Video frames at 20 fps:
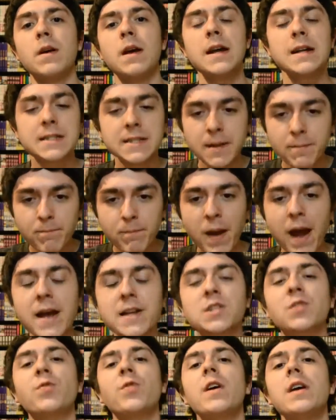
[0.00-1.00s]
it's the
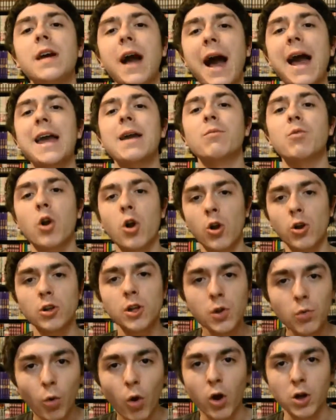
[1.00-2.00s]
best thing I am
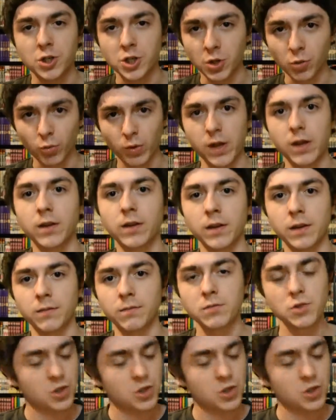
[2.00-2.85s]
currently watching weekly.